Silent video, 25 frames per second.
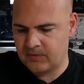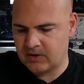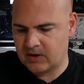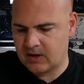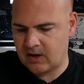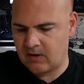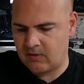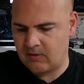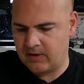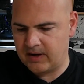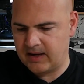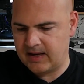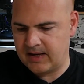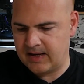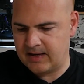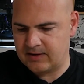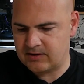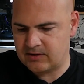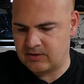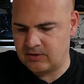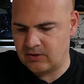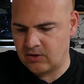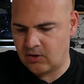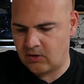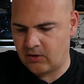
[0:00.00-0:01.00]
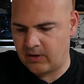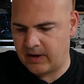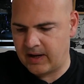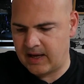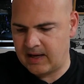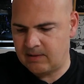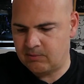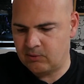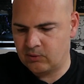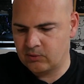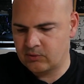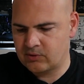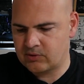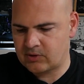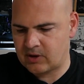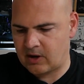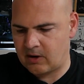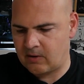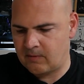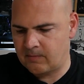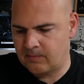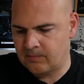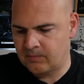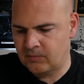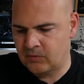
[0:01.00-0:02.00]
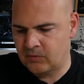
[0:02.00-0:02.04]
currently is not enabled. So